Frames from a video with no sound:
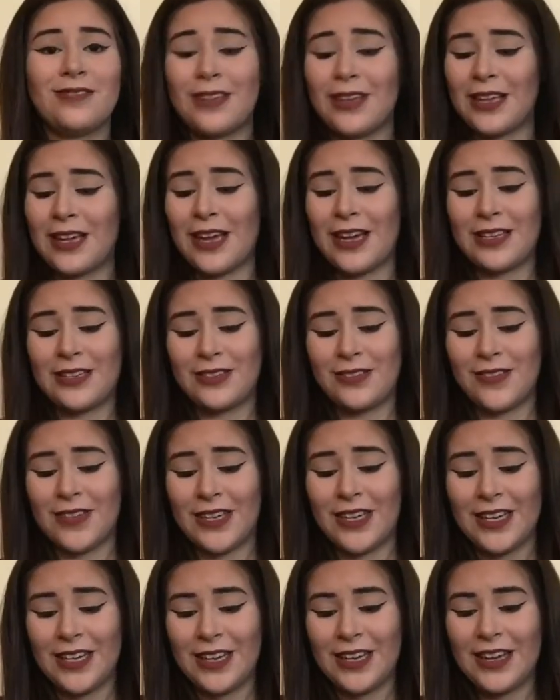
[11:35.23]
I can't do
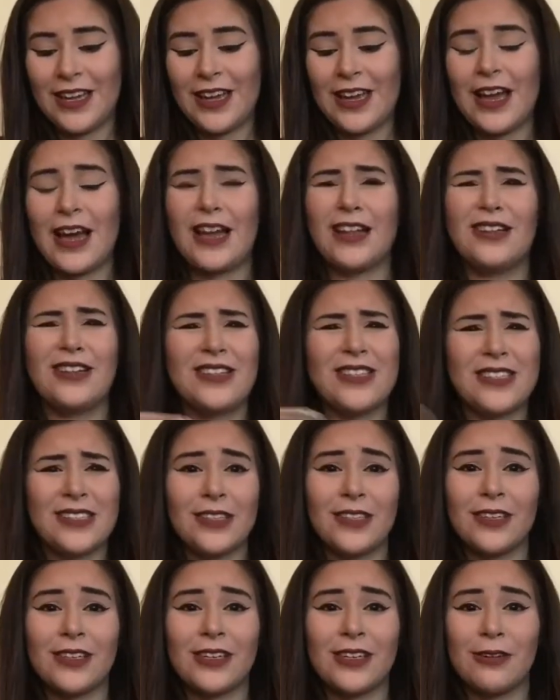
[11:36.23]
it. I look
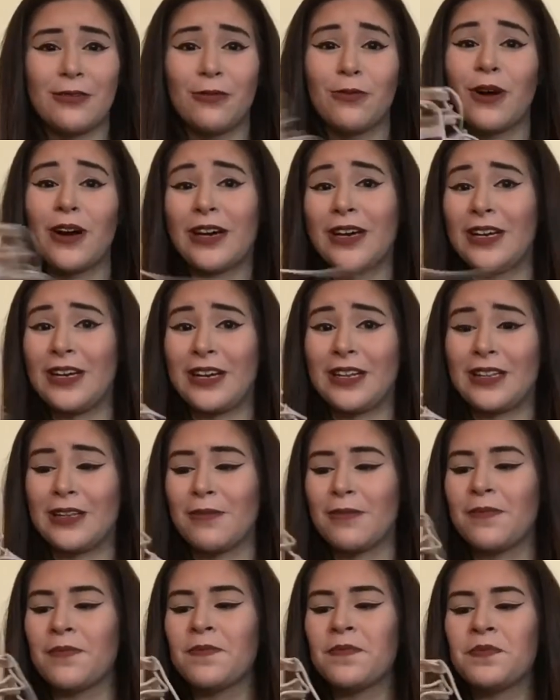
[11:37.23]
silly walking in
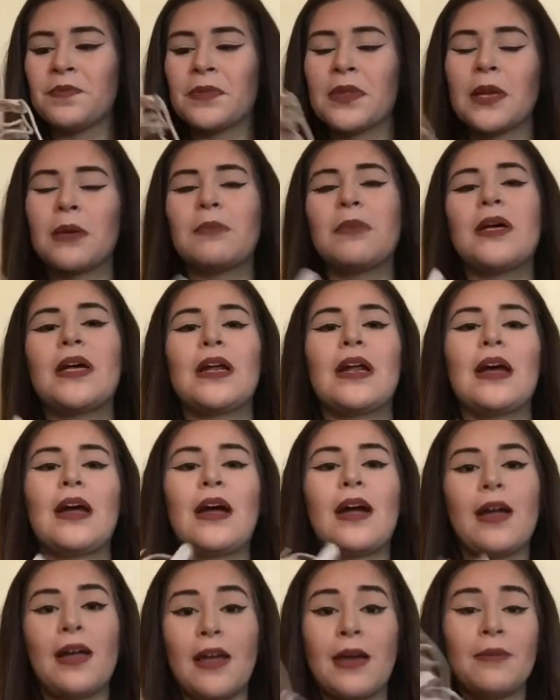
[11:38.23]
them but
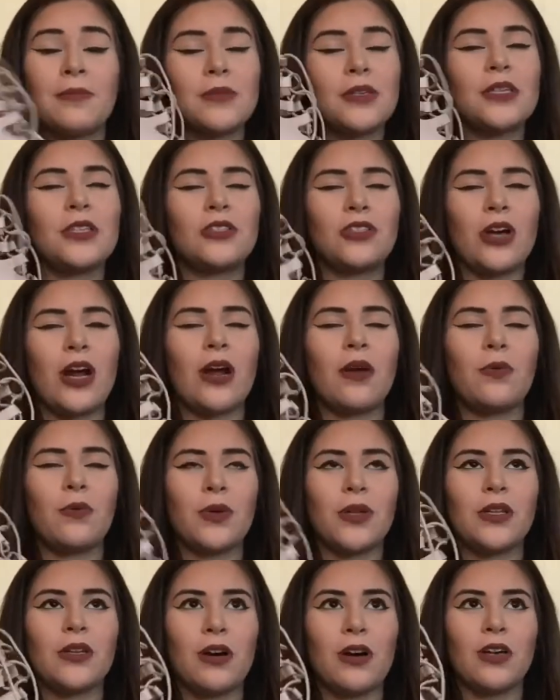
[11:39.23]
I am going to try
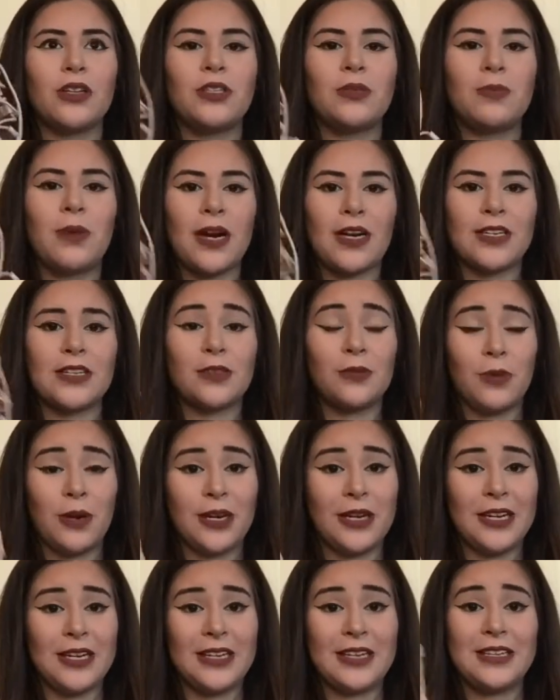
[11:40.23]
really hard to practice
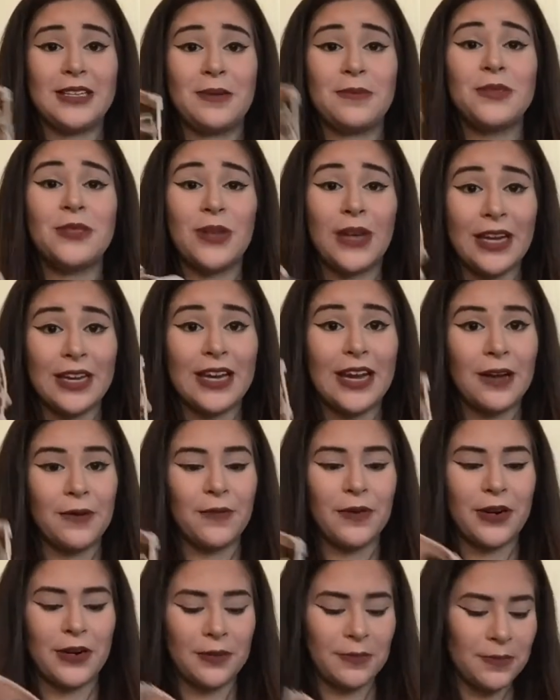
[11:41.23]
walking in them so I can
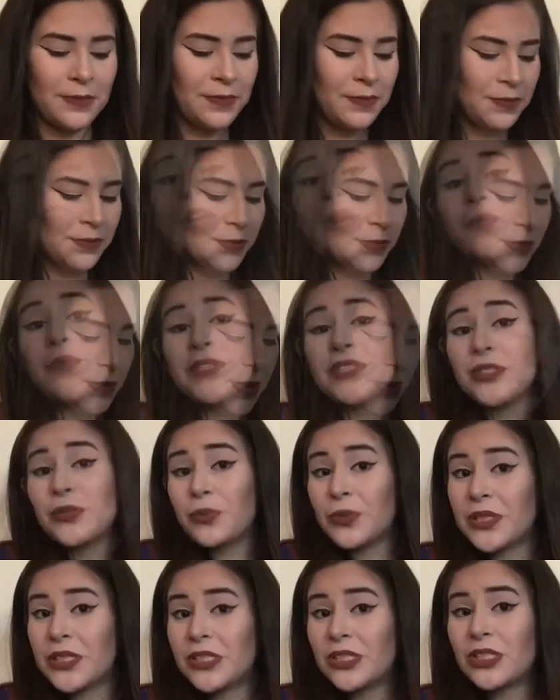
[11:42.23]
not wear them. And then I went to
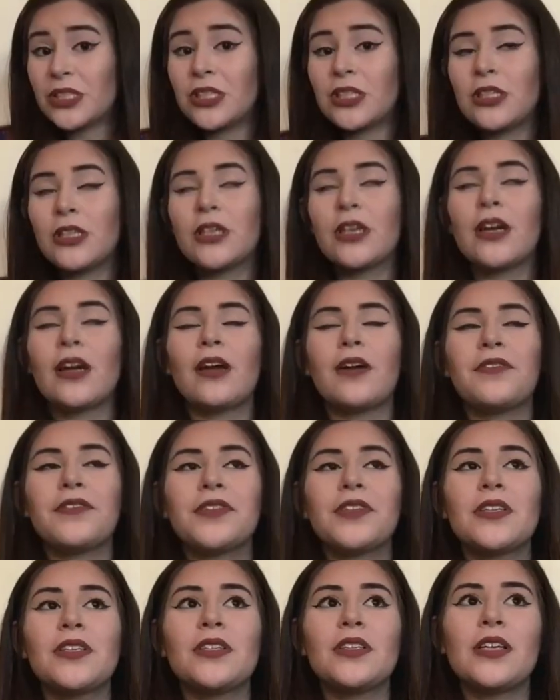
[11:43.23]
Windsor.
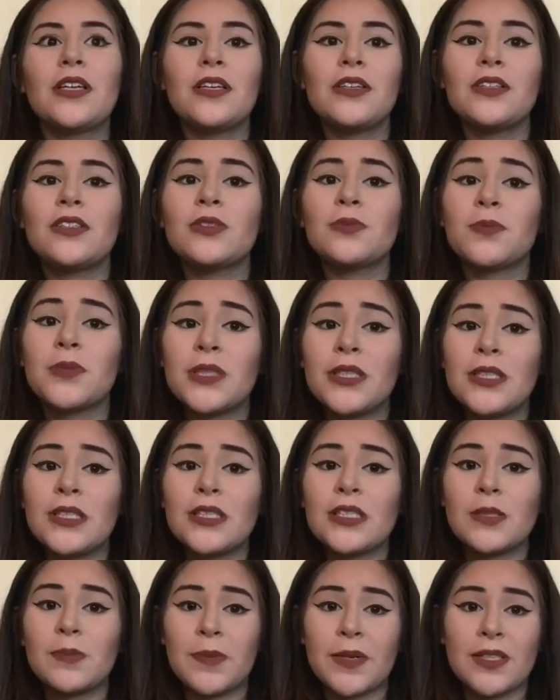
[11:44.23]
Everything there is pretty
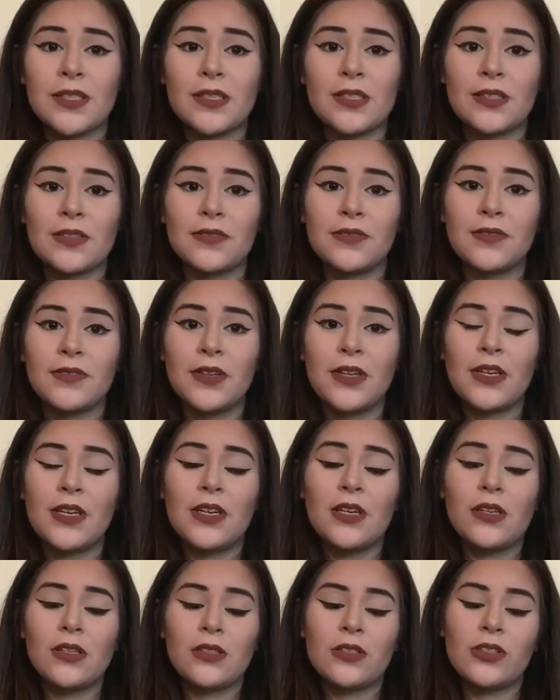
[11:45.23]
expensive.
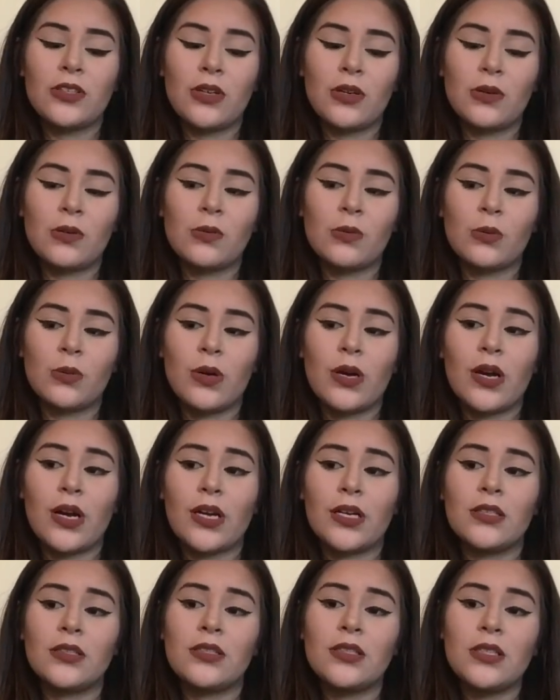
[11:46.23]
So
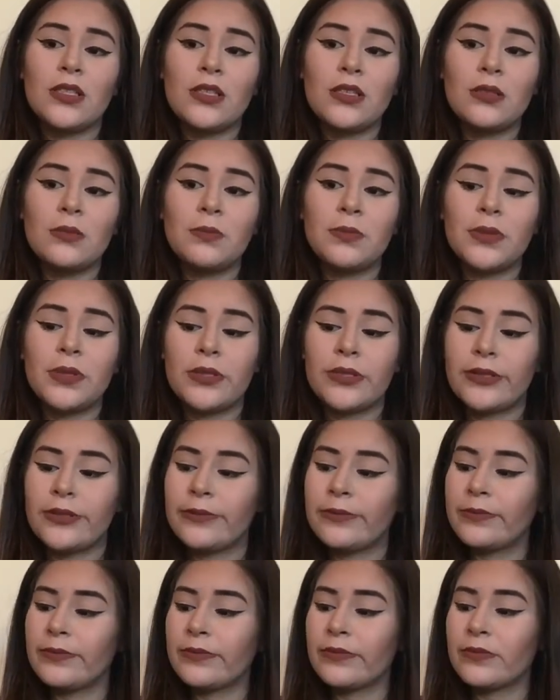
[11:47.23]
I ended up
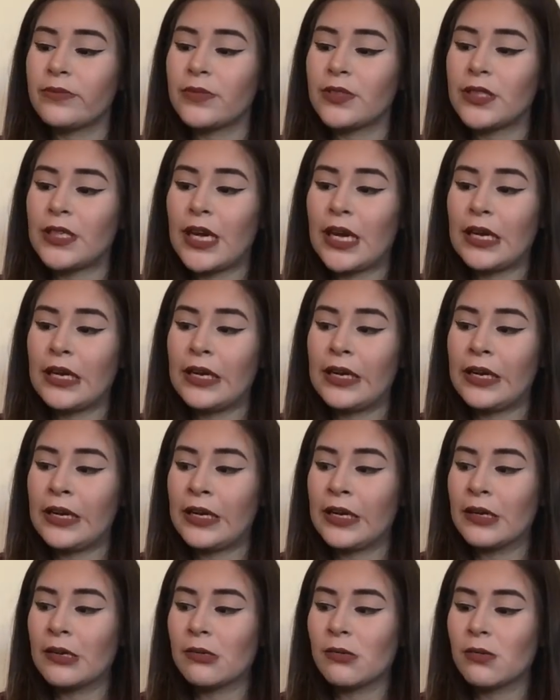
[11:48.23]

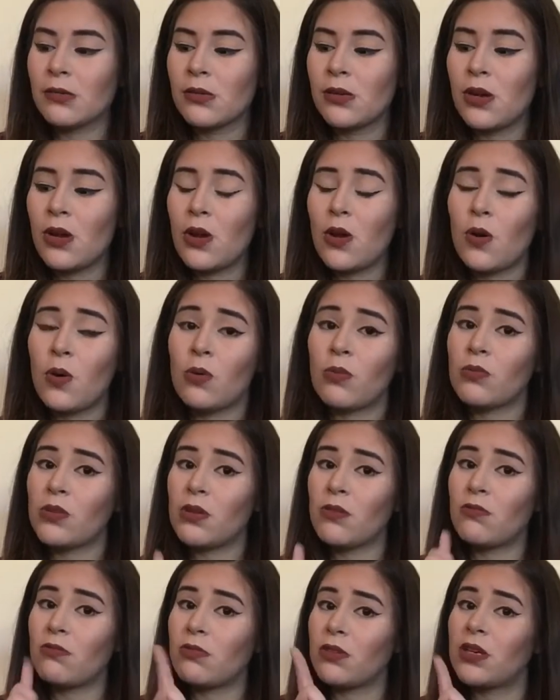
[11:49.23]
getting
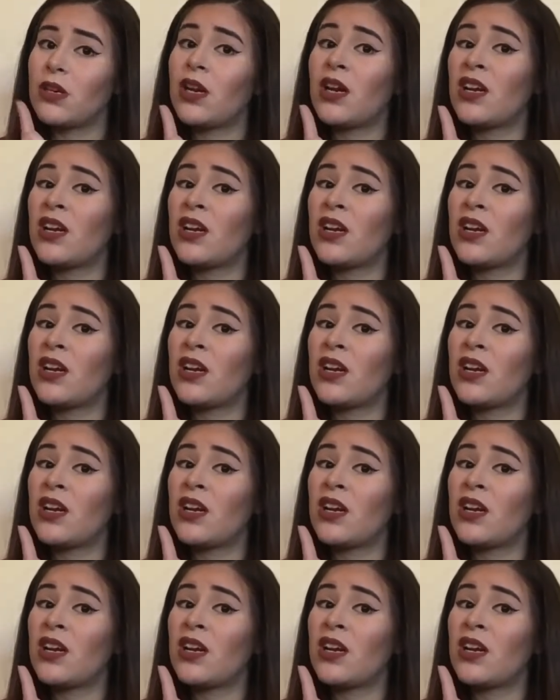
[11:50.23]
only one